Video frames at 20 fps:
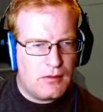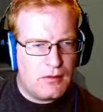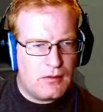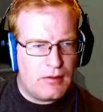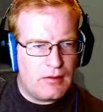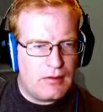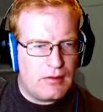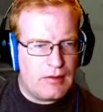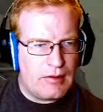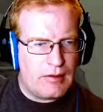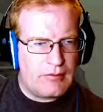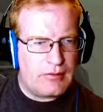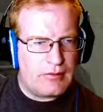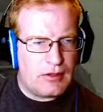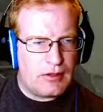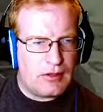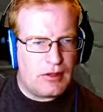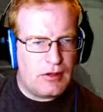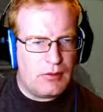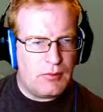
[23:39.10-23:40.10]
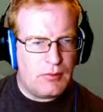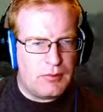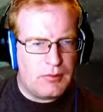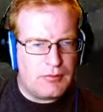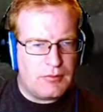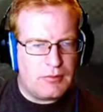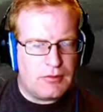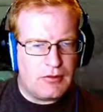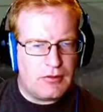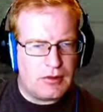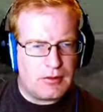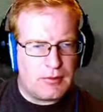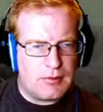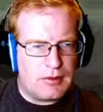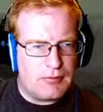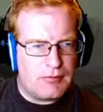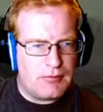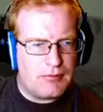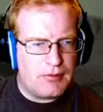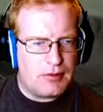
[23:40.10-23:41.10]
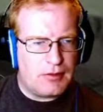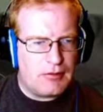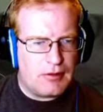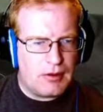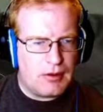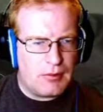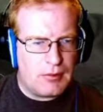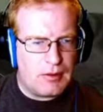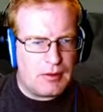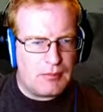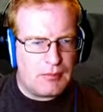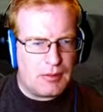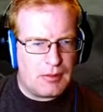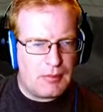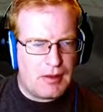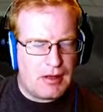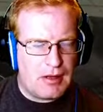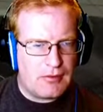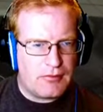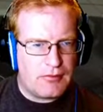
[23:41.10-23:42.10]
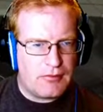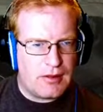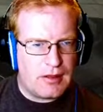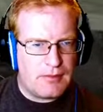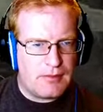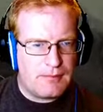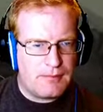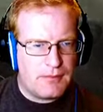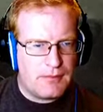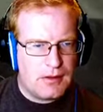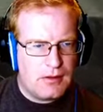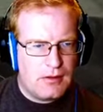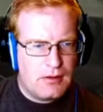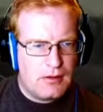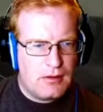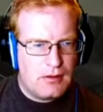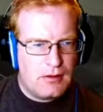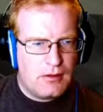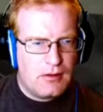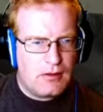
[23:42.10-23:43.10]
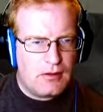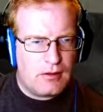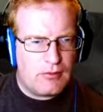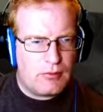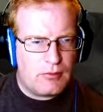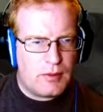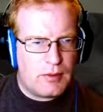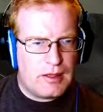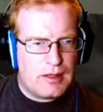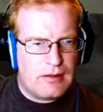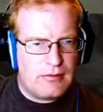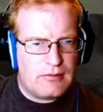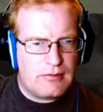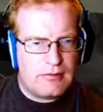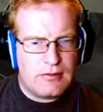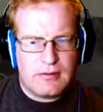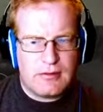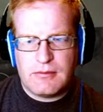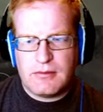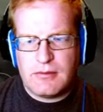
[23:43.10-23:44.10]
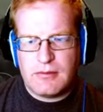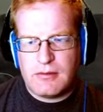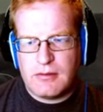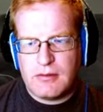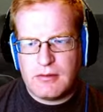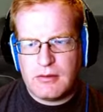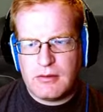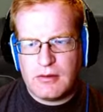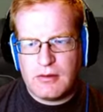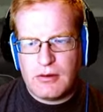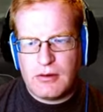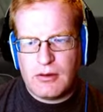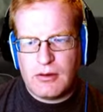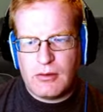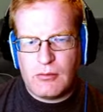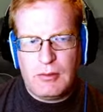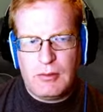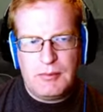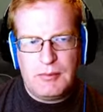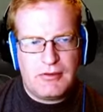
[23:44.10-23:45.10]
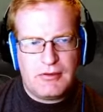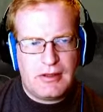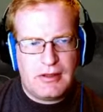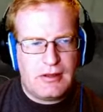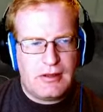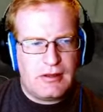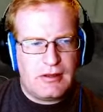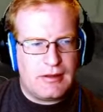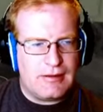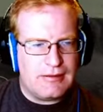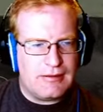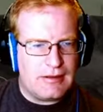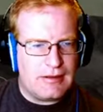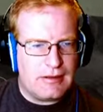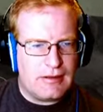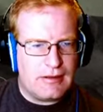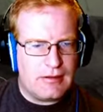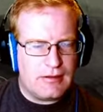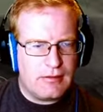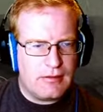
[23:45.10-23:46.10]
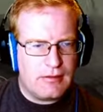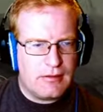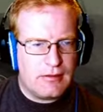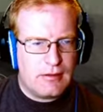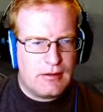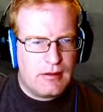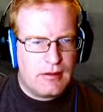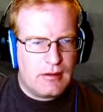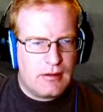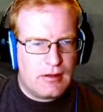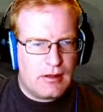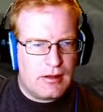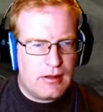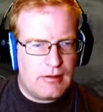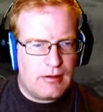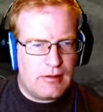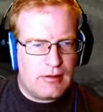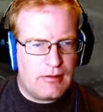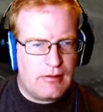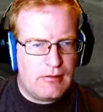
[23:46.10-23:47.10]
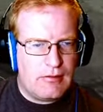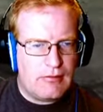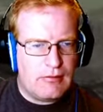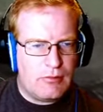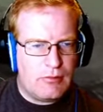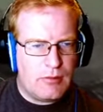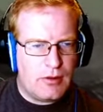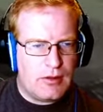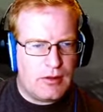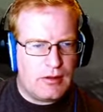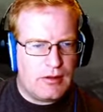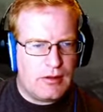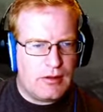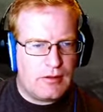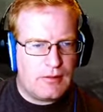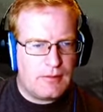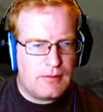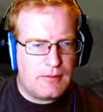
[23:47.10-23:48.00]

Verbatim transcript: And then that's going to go, we, we talked about figuring out a way to, a path for that. That's waste. Whoopsie, indeed. And then this one.